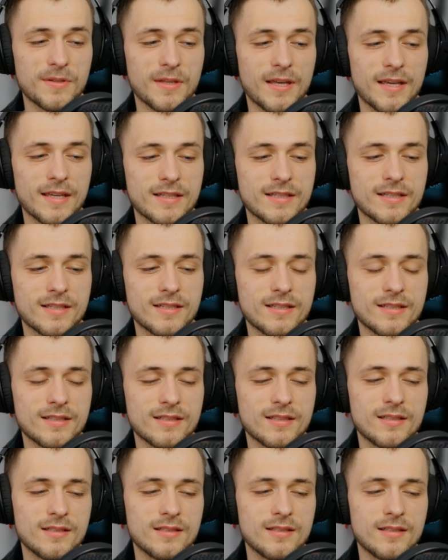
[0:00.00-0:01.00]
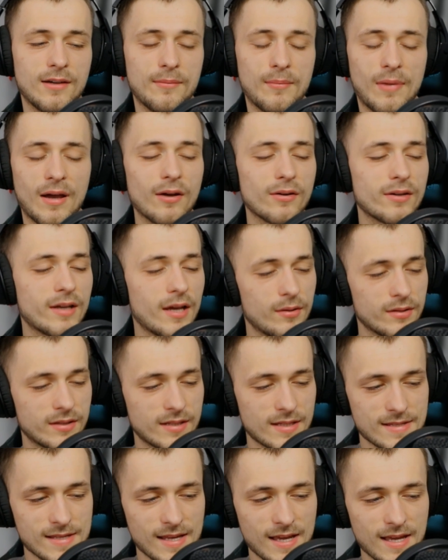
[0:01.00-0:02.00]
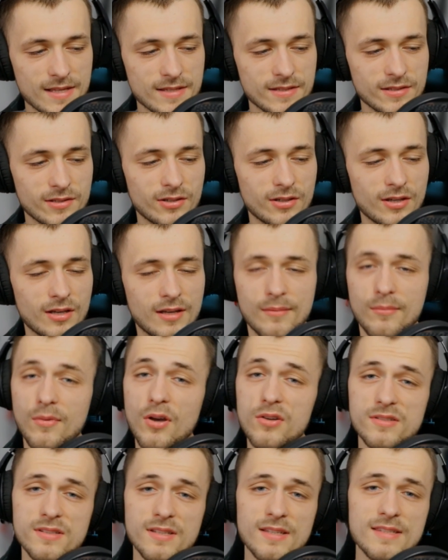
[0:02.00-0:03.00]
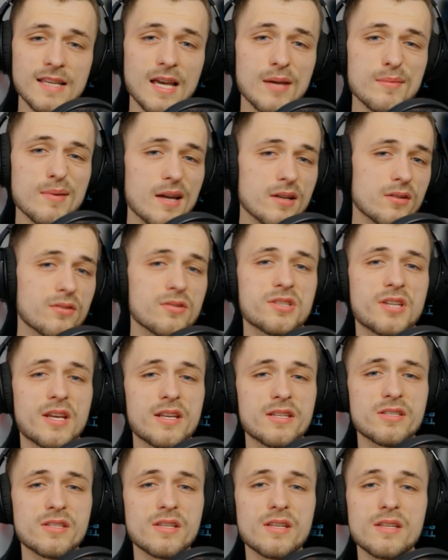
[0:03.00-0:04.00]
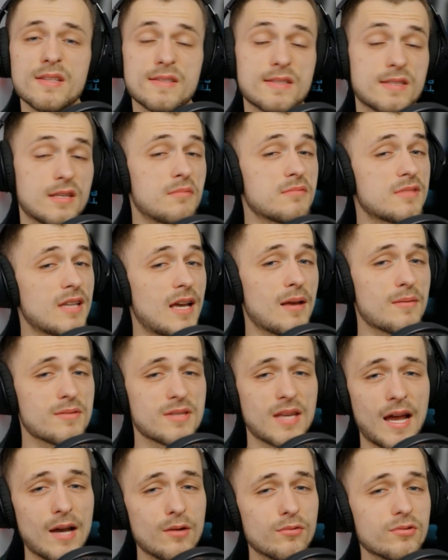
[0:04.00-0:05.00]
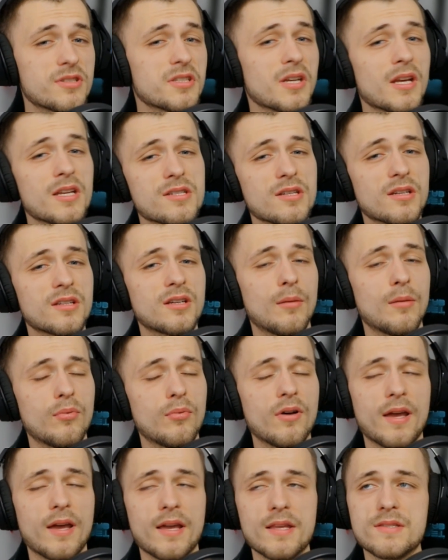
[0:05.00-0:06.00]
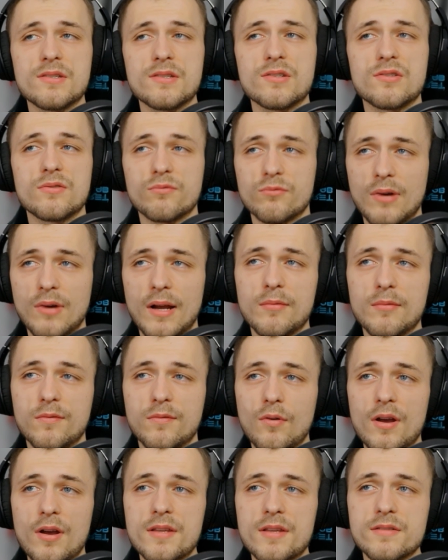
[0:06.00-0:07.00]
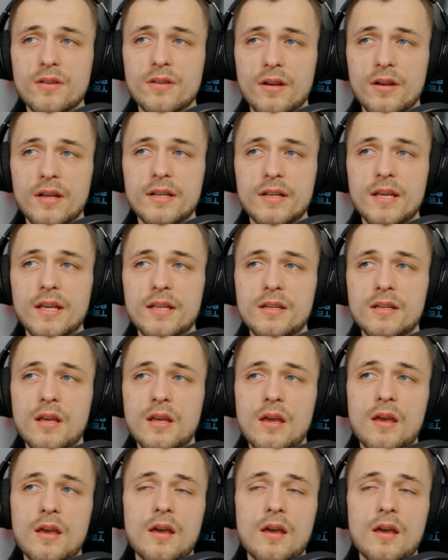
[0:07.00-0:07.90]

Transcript: be like, am I okay with this answer? Most of the time, I don't change things. Sometimes I would change a couple answers right before I turn it in.